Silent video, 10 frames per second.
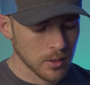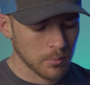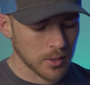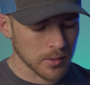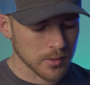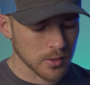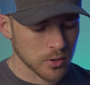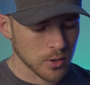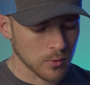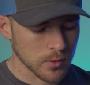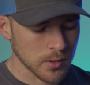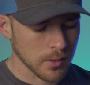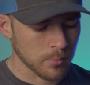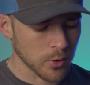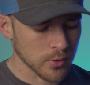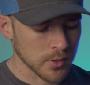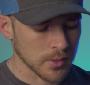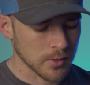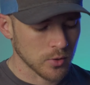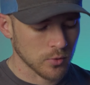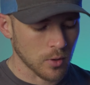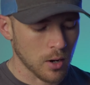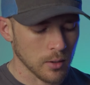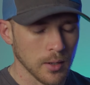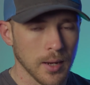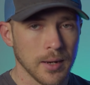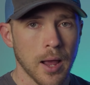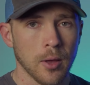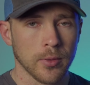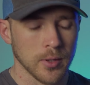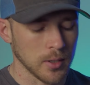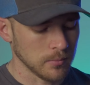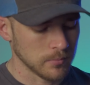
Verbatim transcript: because it shows that a person is strong and healthy.